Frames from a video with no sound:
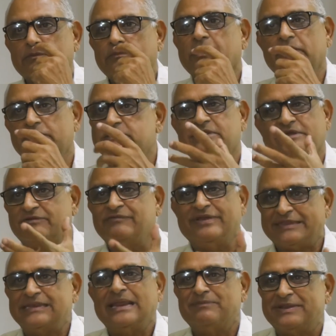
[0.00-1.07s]
because
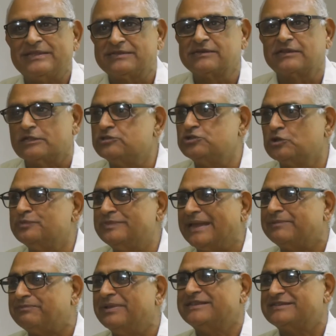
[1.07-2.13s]
Vietnam doesn't consume
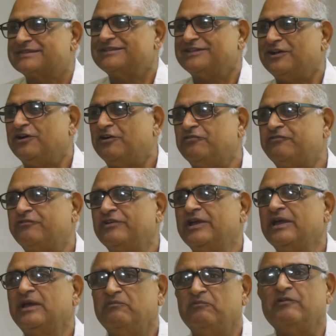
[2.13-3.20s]
that much of
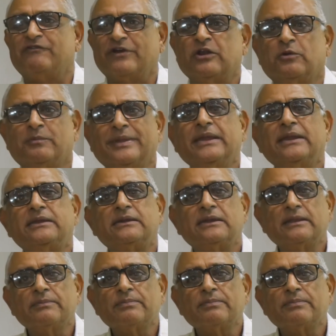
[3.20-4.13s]
buffalo meat.